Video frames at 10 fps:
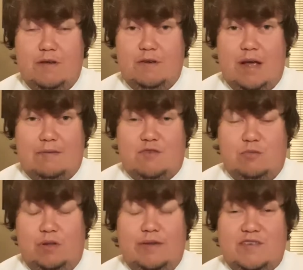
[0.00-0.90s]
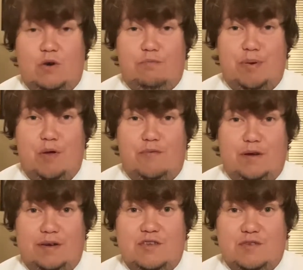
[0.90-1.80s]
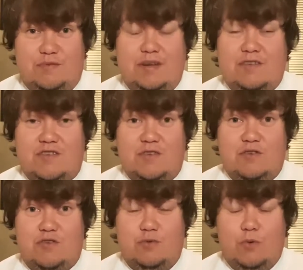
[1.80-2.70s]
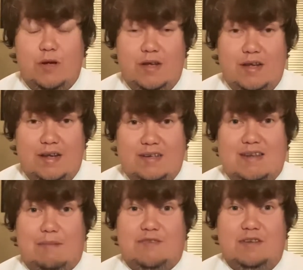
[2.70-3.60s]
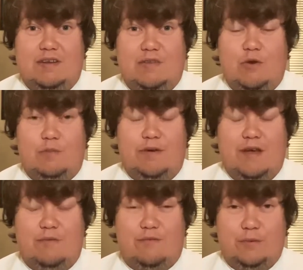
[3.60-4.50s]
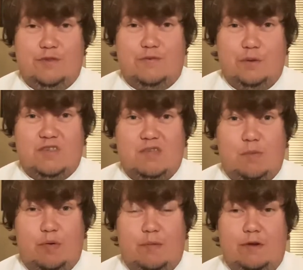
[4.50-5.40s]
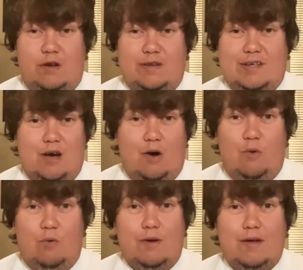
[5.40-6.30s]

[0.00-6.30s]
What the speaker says: absolutely lays it off perfectly to Vinicius, who taps it into the open net for his first ever Premier League goal.